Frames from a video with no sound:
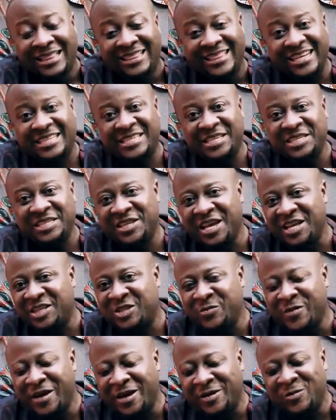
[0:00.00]
Ladies and
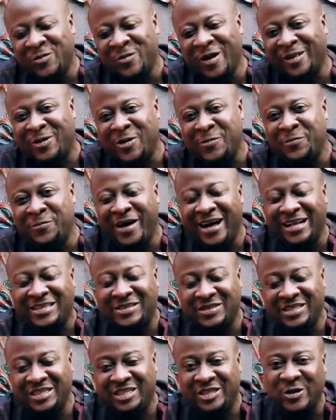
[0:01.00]
gentlemen, welcome back
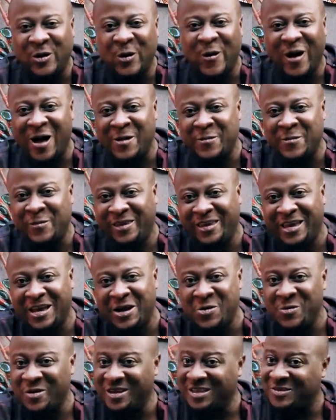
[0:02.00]
to the show. I'm
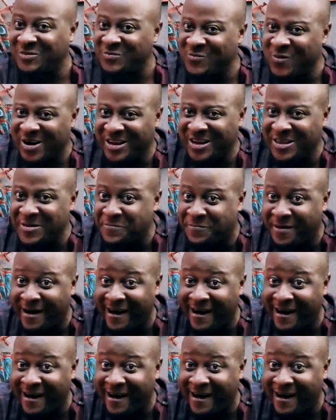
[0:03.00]
here with Monny